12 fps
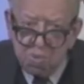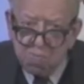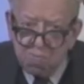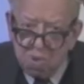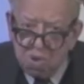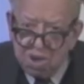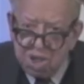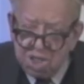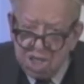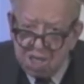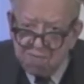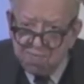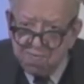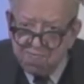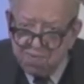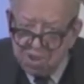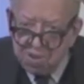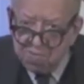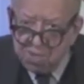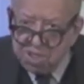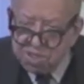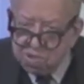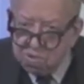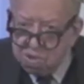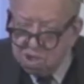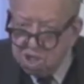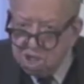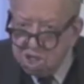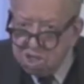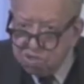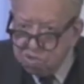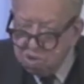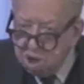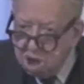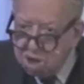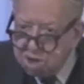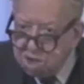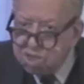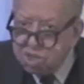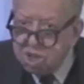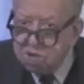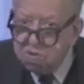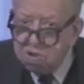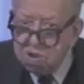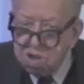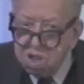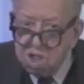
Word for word: We're broadening out from film into, into art in general.